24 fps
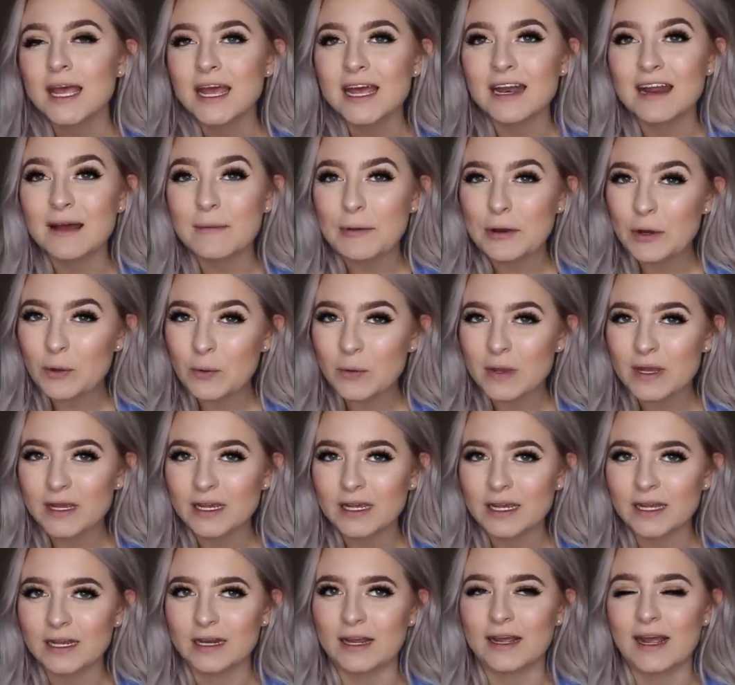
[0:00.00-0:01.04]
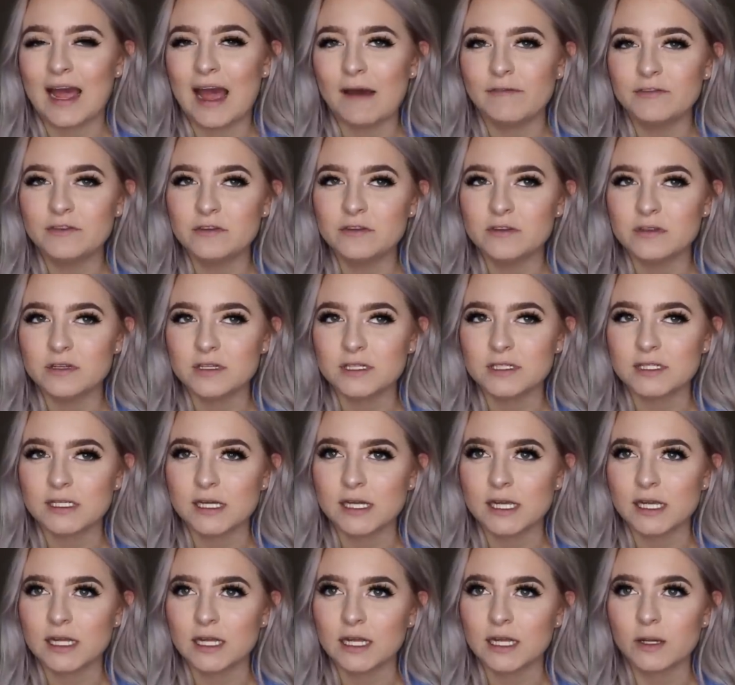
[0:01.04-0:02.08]
And I'm annoying and I have to do this
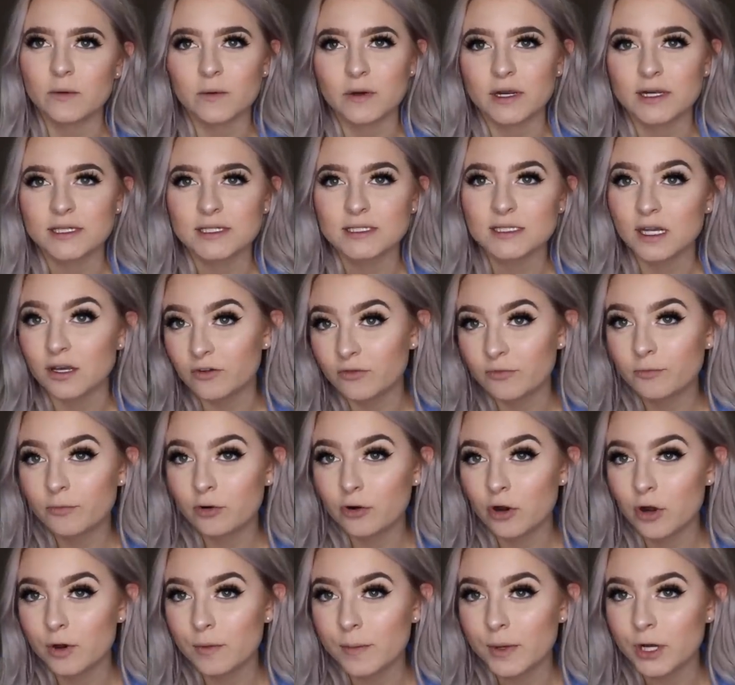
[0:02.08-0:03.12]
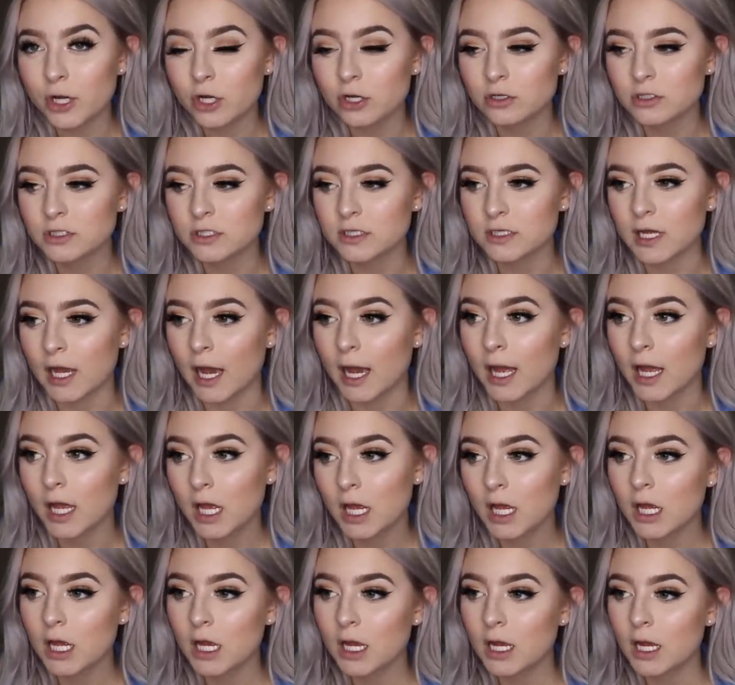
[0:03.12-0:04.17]
thing like where I self-promo so that
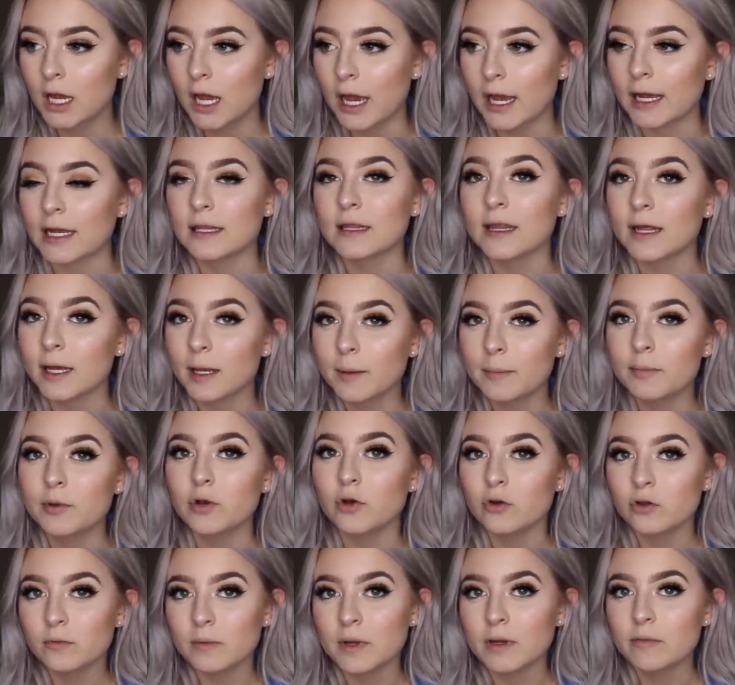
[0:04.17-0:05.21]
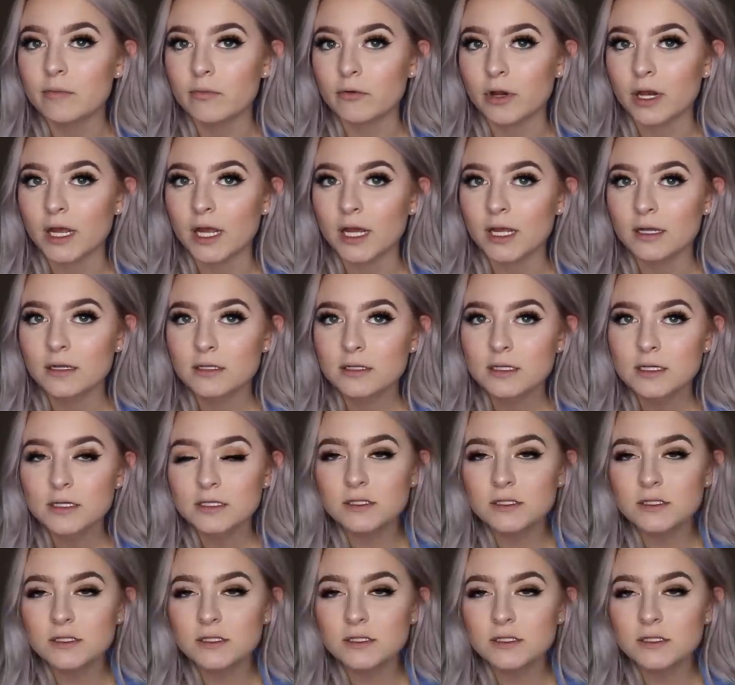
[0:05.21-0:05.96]
I can like build my brand.